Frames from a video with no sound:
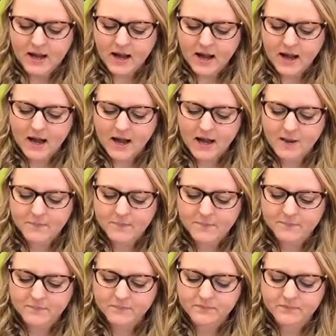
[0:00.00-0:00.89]

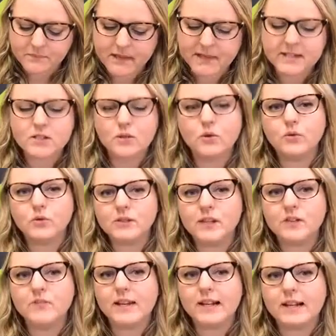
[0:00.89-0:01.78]
But it's
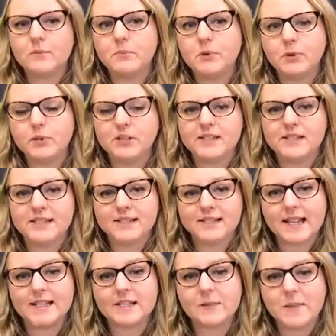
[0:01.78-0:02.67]
also really important to
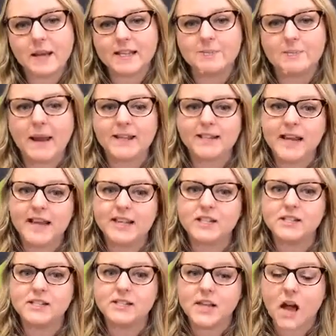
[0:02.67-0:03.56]
set some
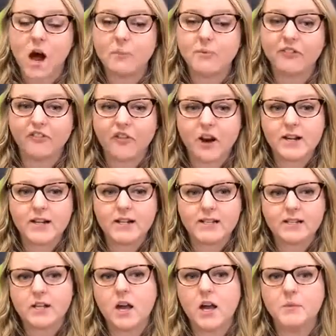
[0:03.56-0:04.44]
expectations up front
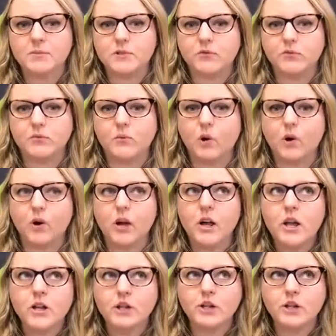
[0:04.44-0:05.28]
in terms of what